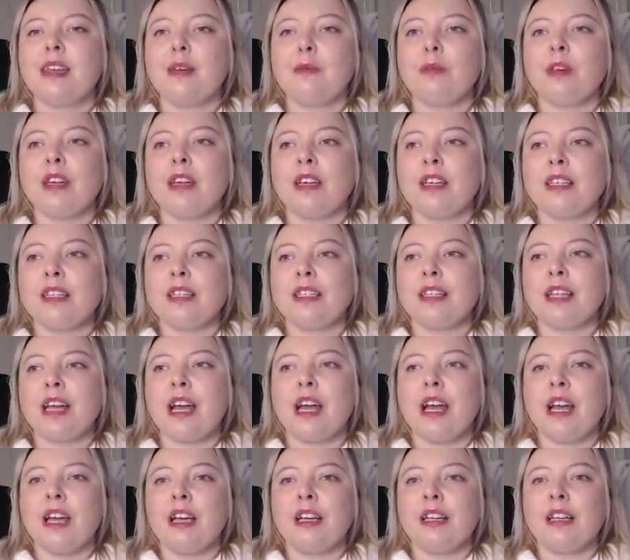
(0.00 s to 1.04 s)
is
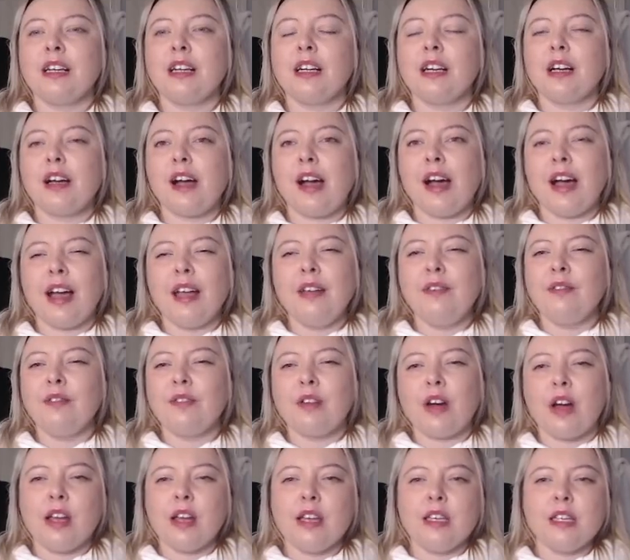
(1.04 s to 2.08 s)
that I
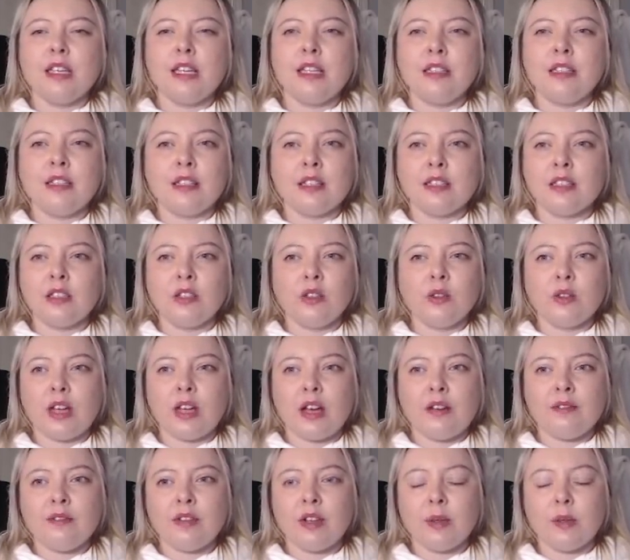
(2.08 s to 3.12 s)
find it doesn't go
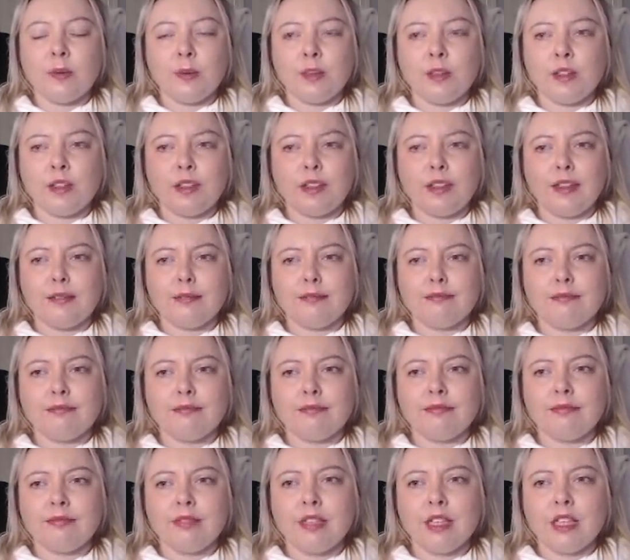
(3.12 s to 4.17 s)
down very quickly.
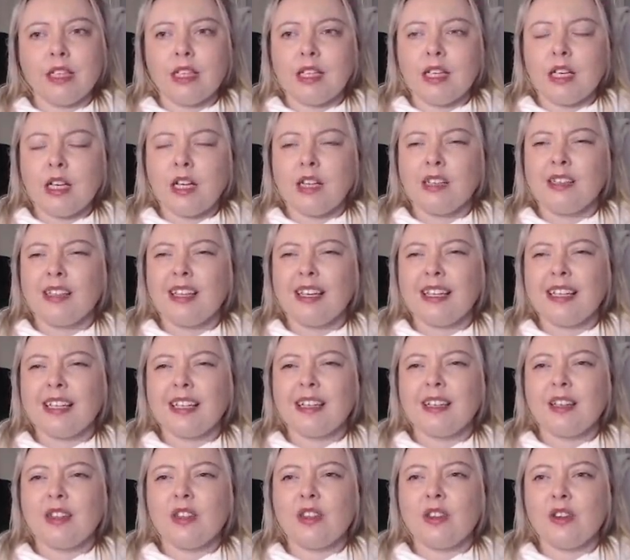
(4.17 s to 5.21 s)
Like,
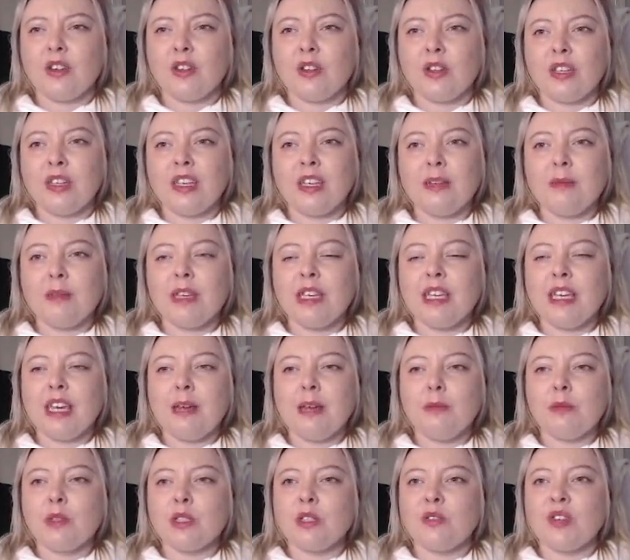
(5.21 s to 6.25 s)
the cooking minigame
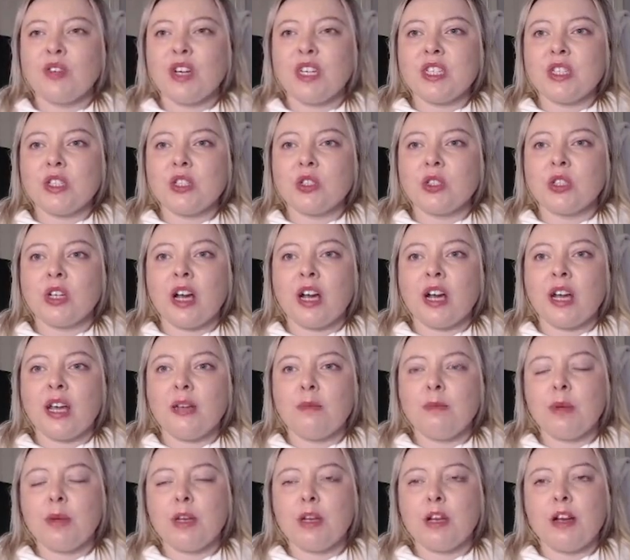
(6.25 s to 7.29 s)
was fun to try,
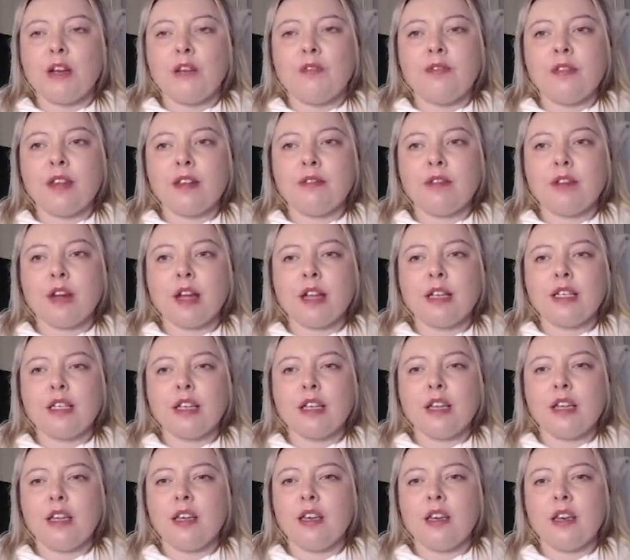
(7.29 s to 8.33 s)
but I've never had to
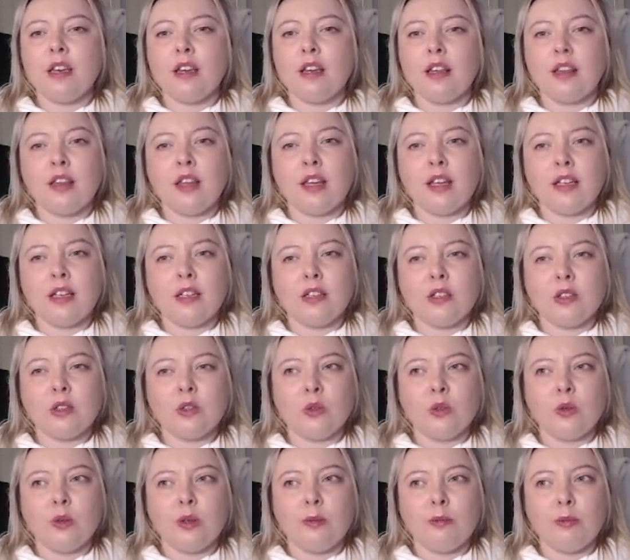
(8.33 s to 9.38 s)
eat anything
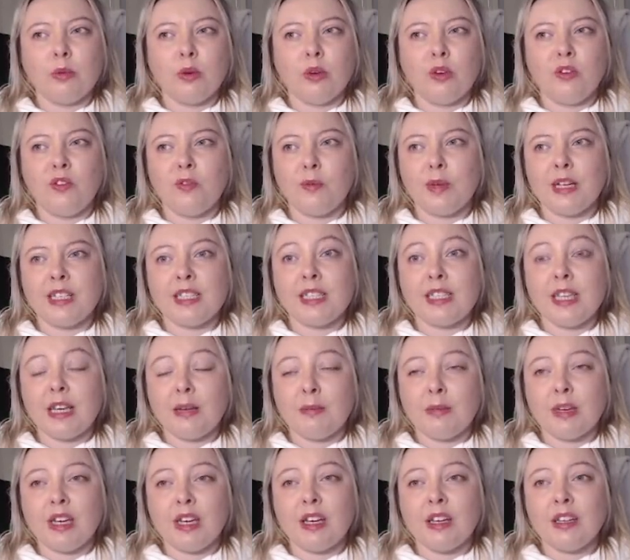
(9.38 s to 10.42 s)
to improve my
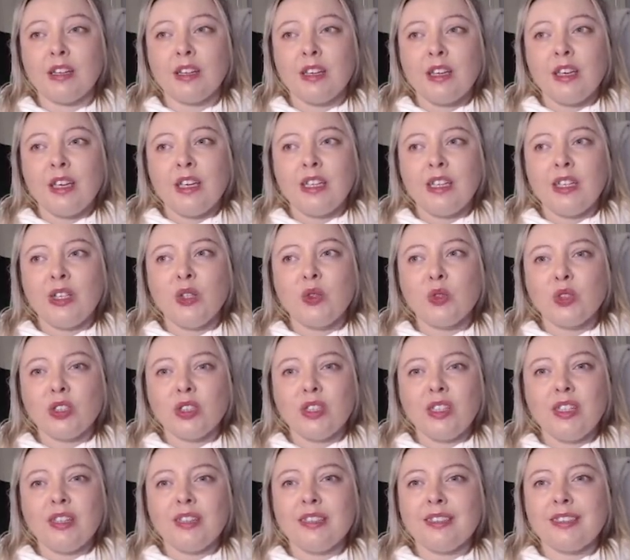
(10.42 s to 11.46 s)
stamina. Usually
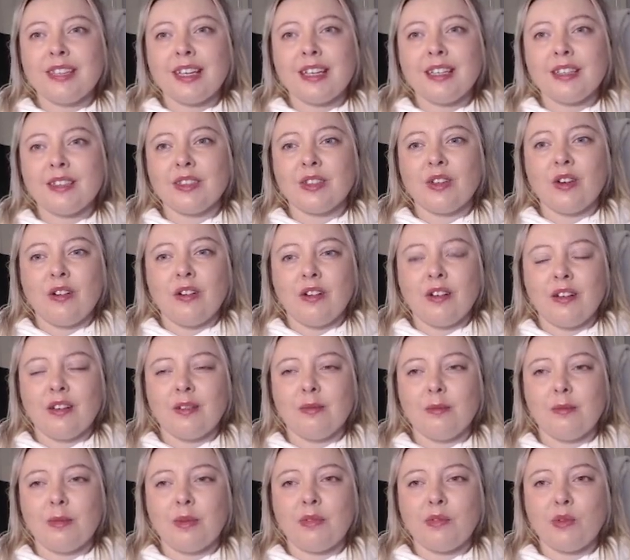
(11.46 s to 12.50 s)
the day is gone
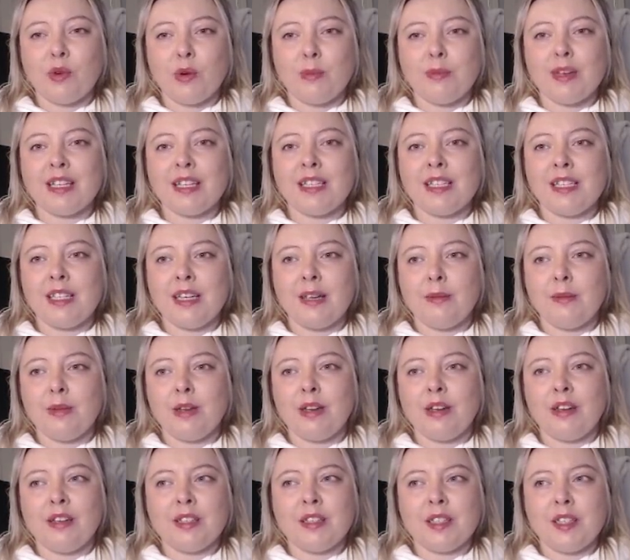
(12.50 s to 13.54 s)
before my
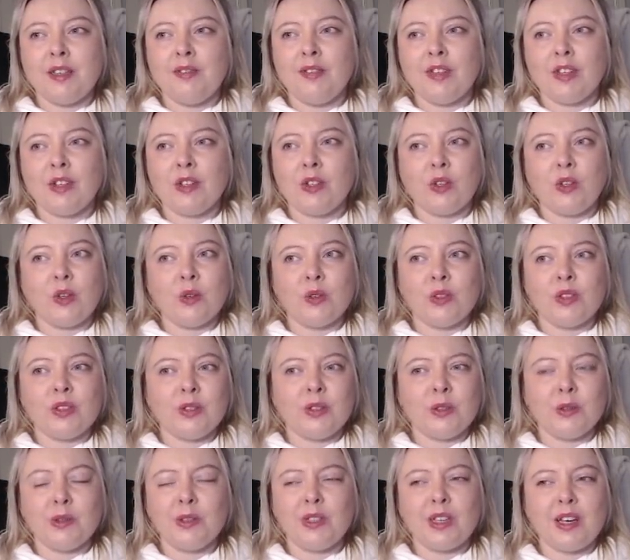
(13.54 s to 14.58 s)
stamina is even close
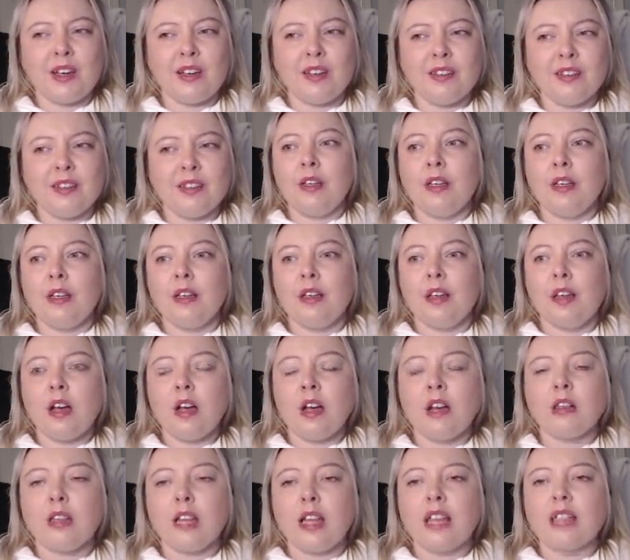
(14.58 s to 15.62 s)
to done.
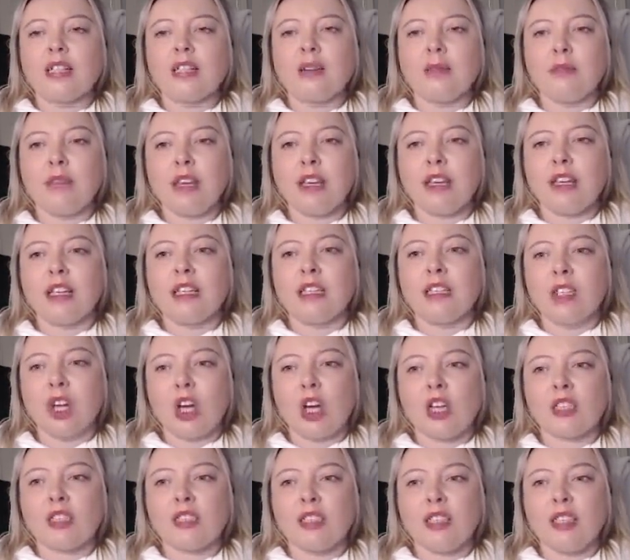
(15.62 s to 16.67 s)
Unless I'm, like,
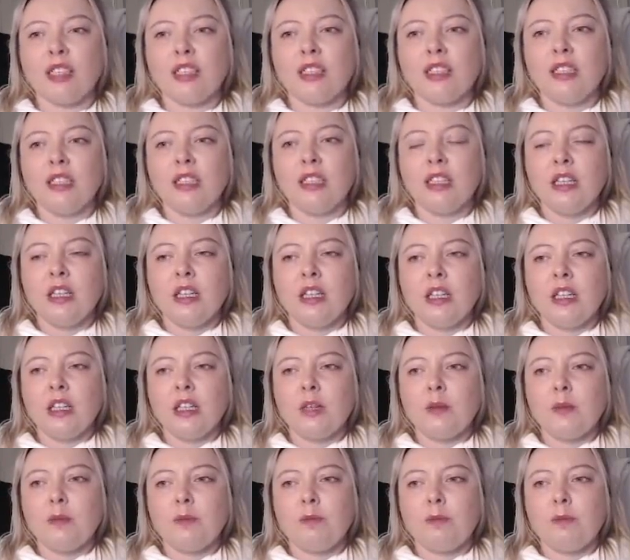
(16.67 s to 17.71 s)
exhausted,
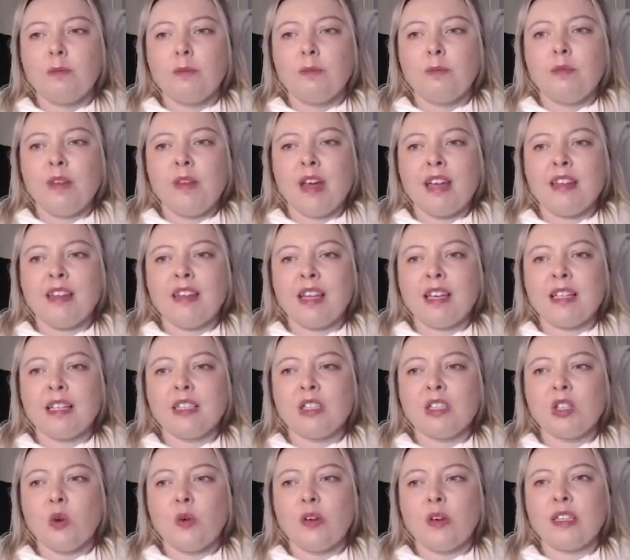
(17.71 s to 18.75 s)
and then it's
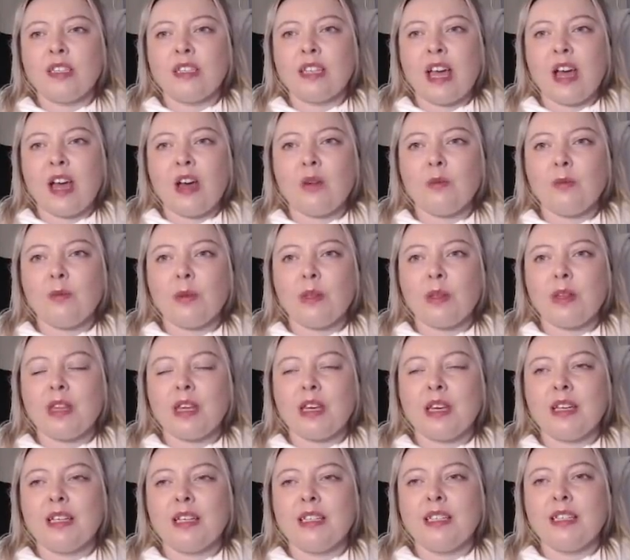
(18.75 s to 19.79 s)
going down, but then
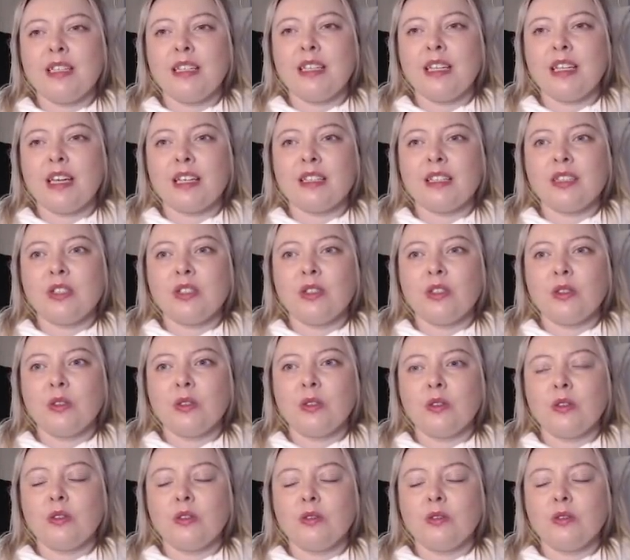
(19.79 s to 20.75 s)
I need to get to